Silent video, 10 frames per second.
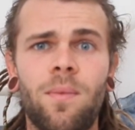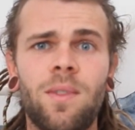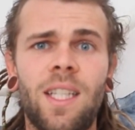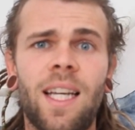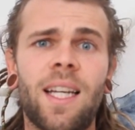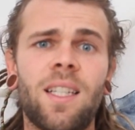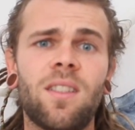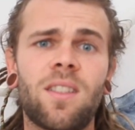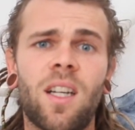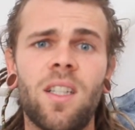yeah,
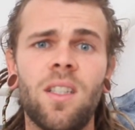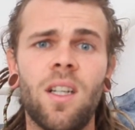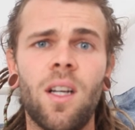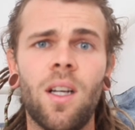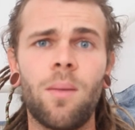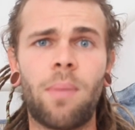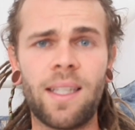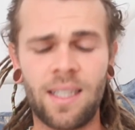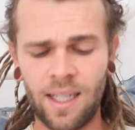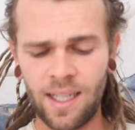so
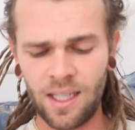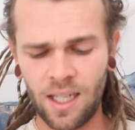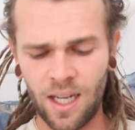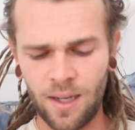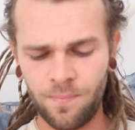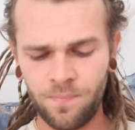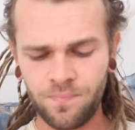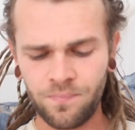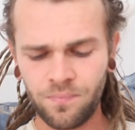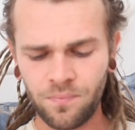basically, I
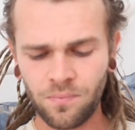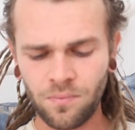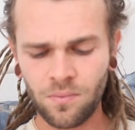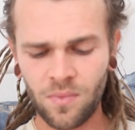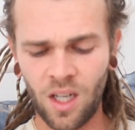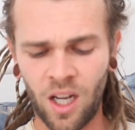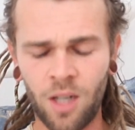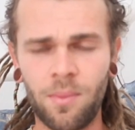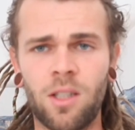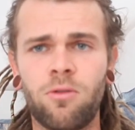
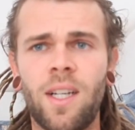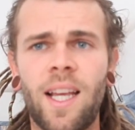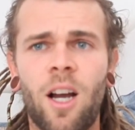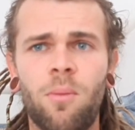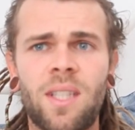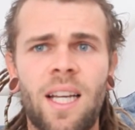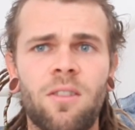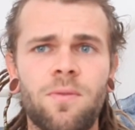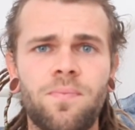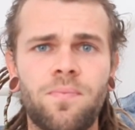hope this really helps
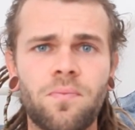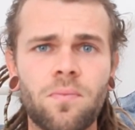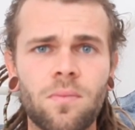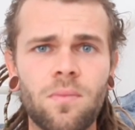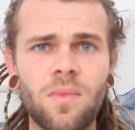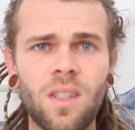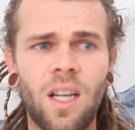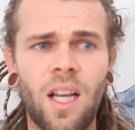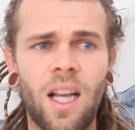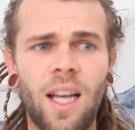out
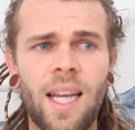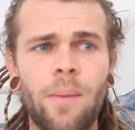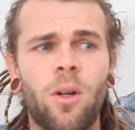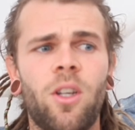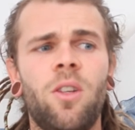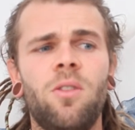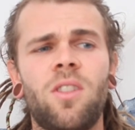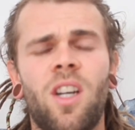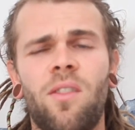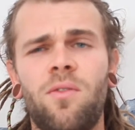anybody who's
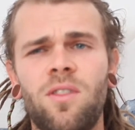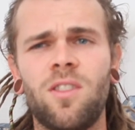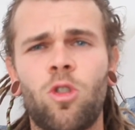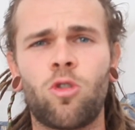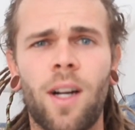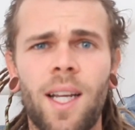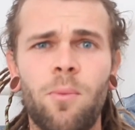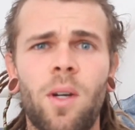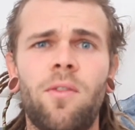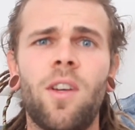kind of
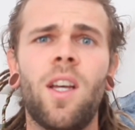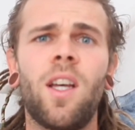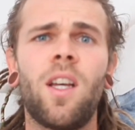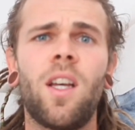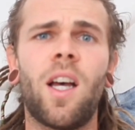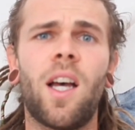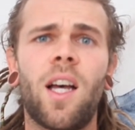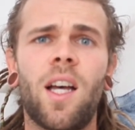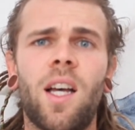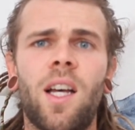struggling with
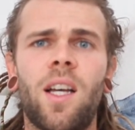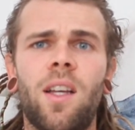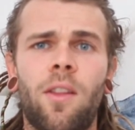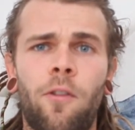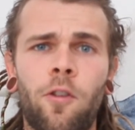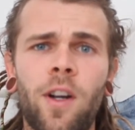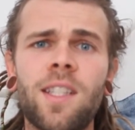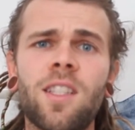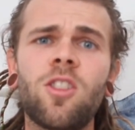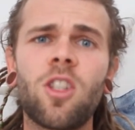the
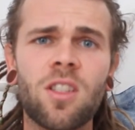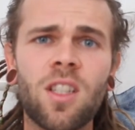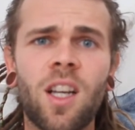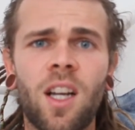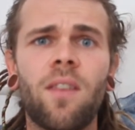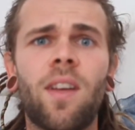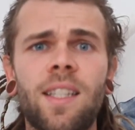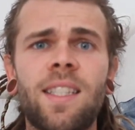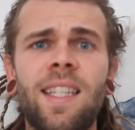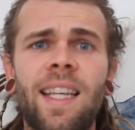frizz, and just to kind of
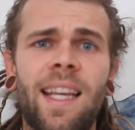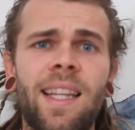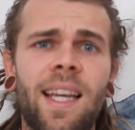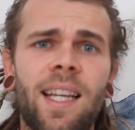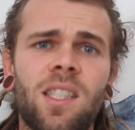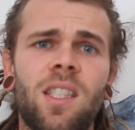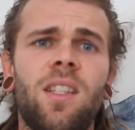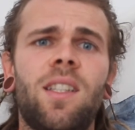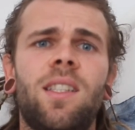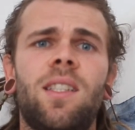like stick in there, because I
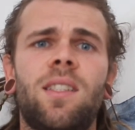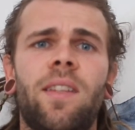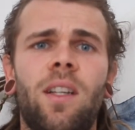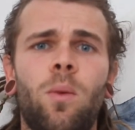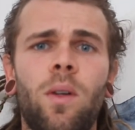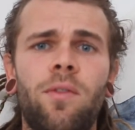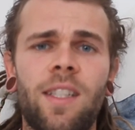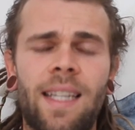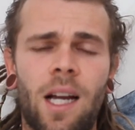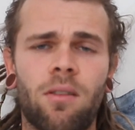know this is something with
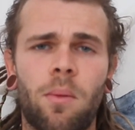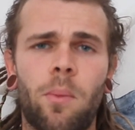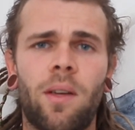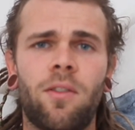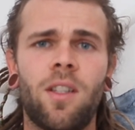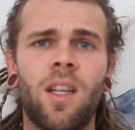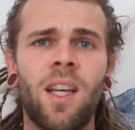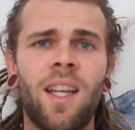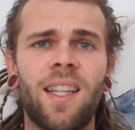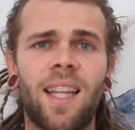the towel rubber method
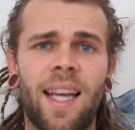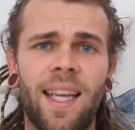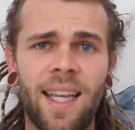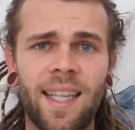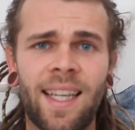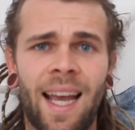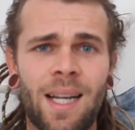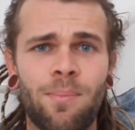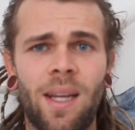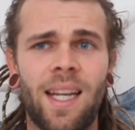that
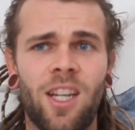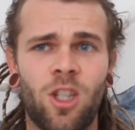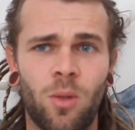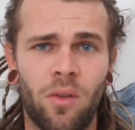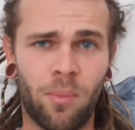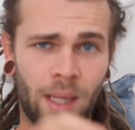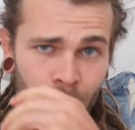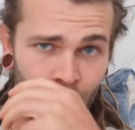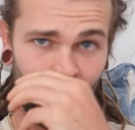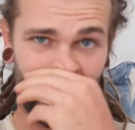can be an issue with
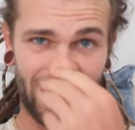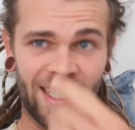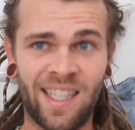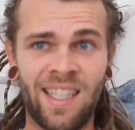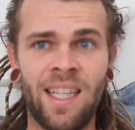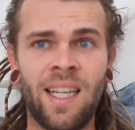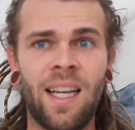people, basically.